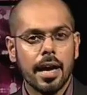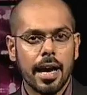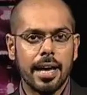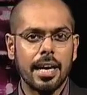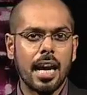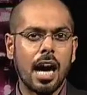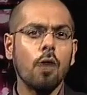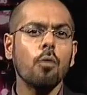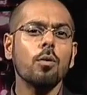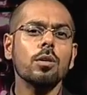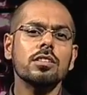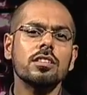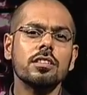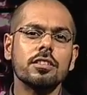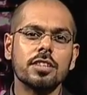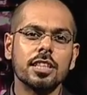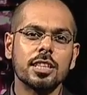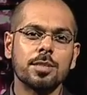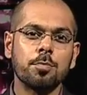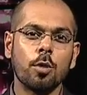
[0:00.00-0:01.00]
And how was the
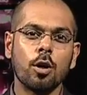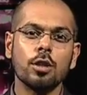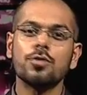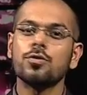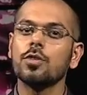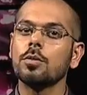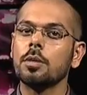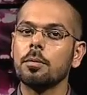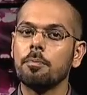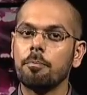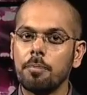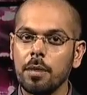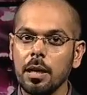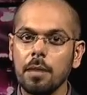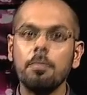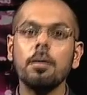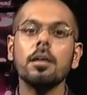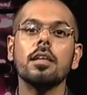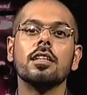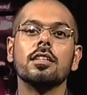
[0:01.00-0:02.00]
response from the
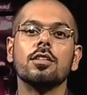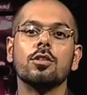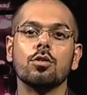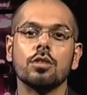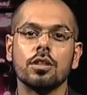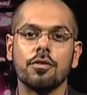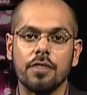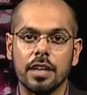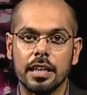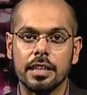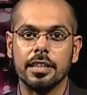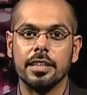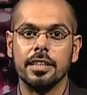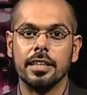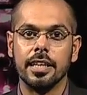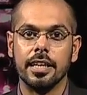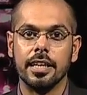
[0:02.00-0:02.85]
people in those affected